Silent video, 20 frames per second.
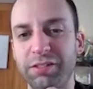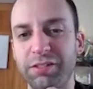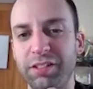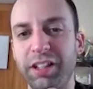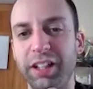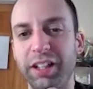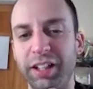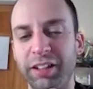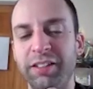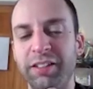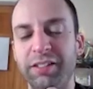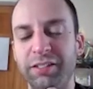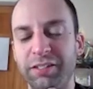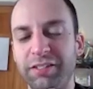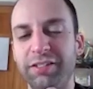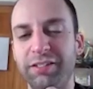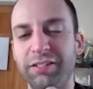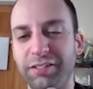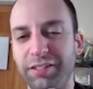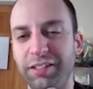Yeah,
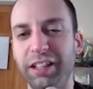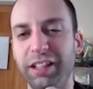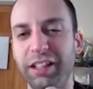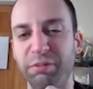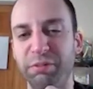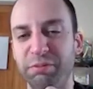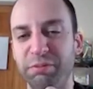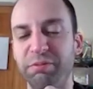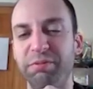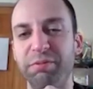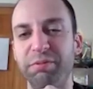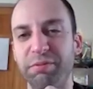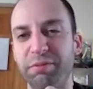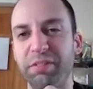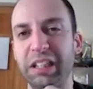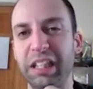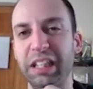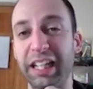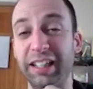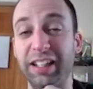yeah,
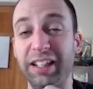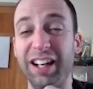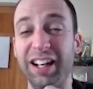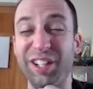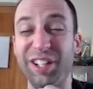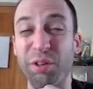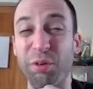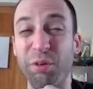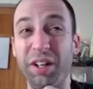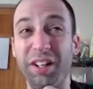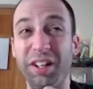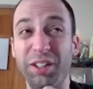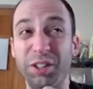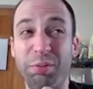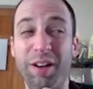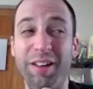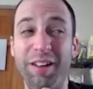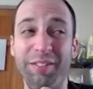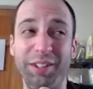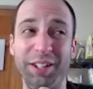and kind of weird is
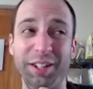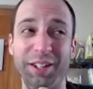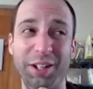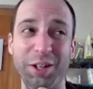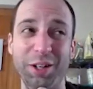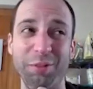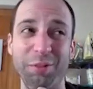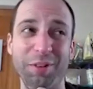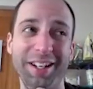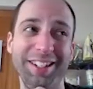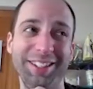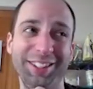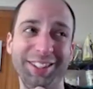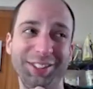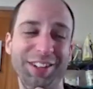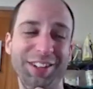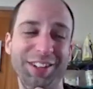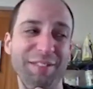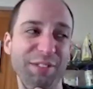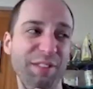probably a good way to
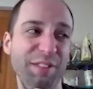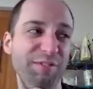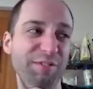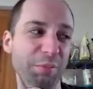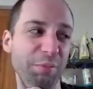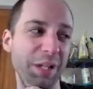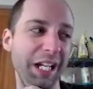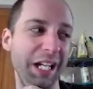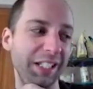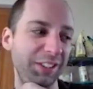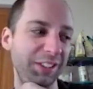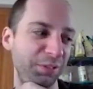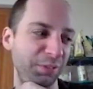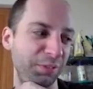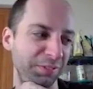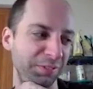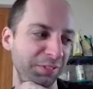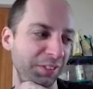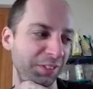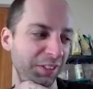describe lymphoblasts
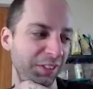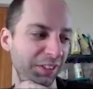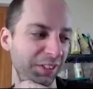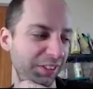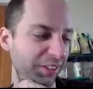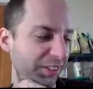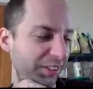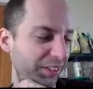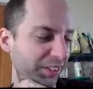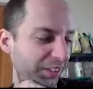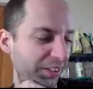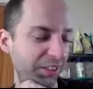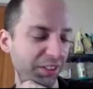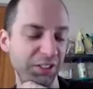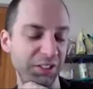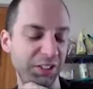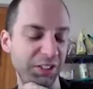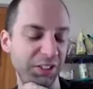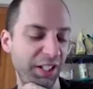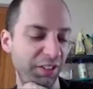in
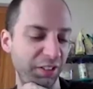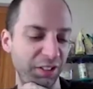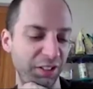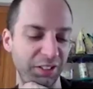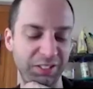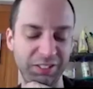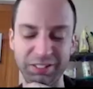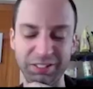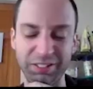general.